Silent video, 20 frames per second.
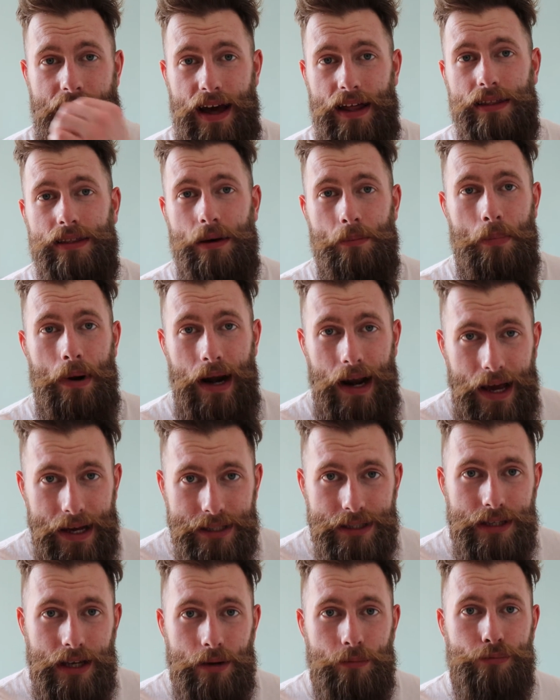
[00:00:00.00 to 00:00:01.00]
and the
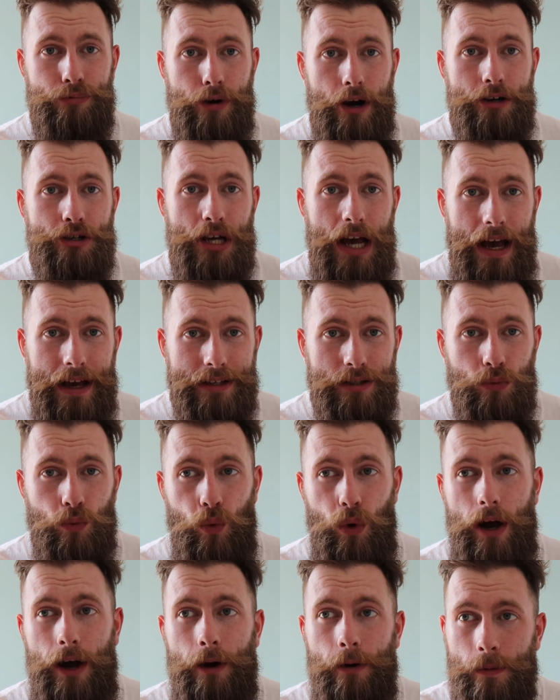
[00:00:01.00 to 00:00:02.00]
plastic brush as
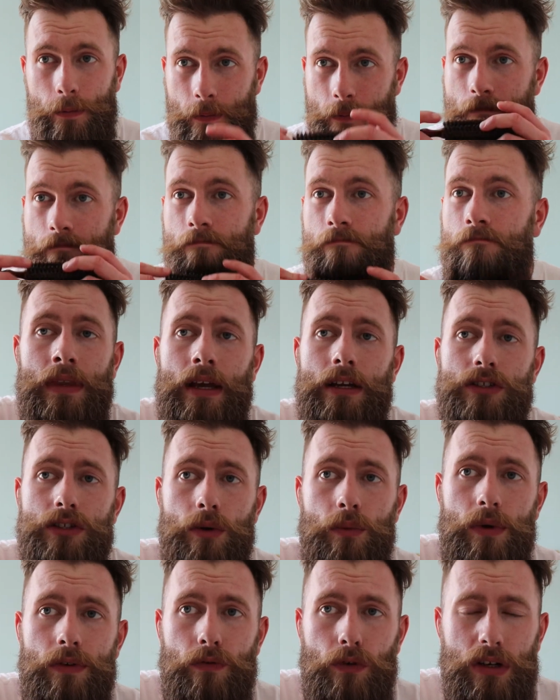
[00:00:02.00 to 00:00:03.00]
well. So
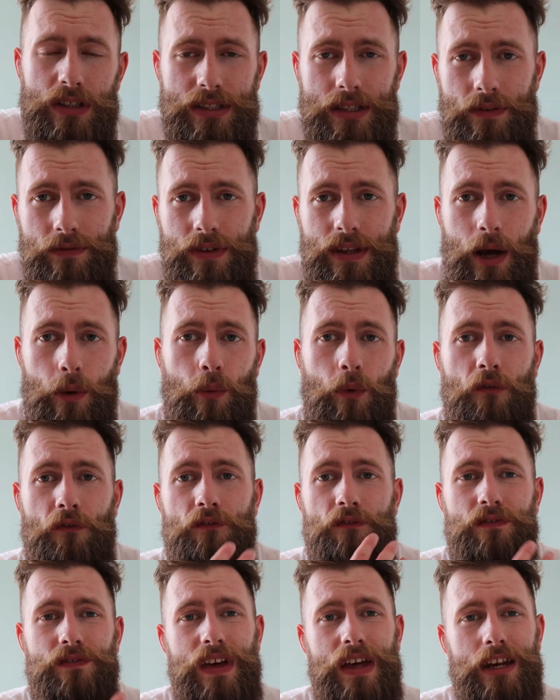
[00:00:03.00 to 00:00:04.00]
we've got something that will
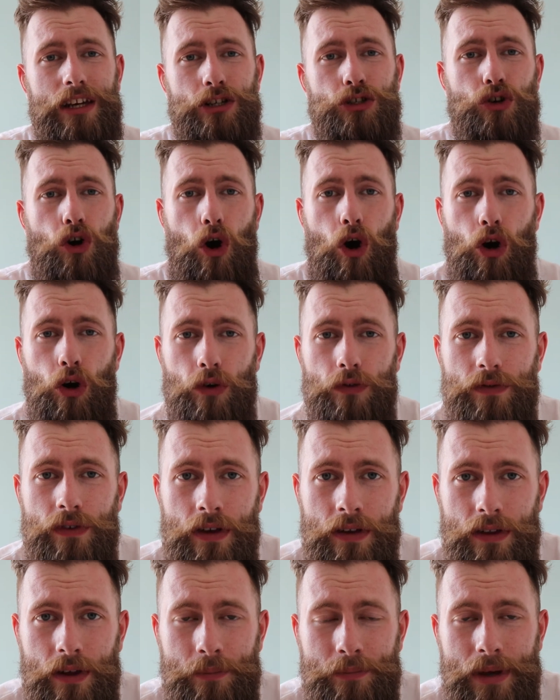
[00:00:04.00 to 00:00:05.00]
finish off
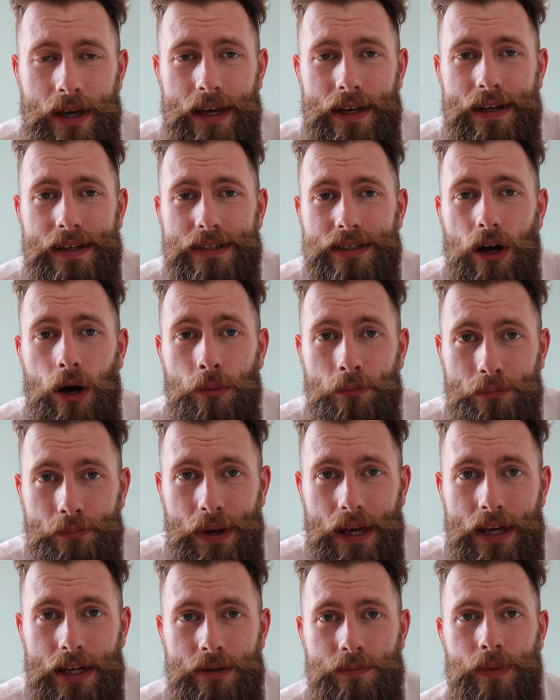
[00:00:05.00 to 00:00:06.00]
the beard. It's our
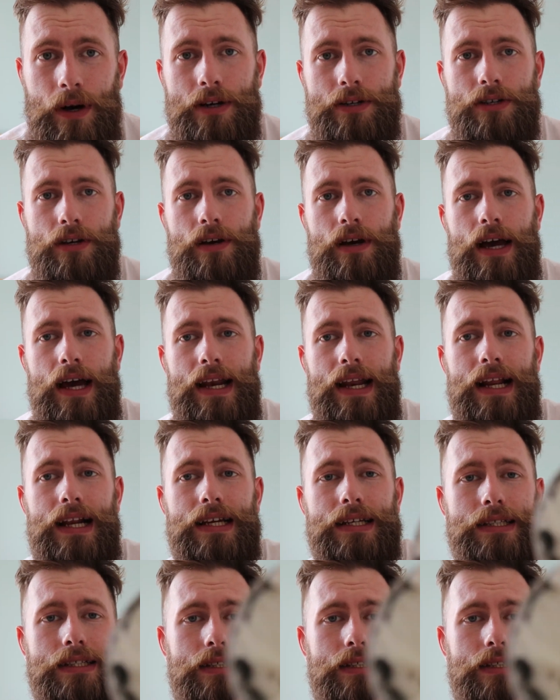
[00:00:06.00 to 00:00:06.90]
beard butter, and it looks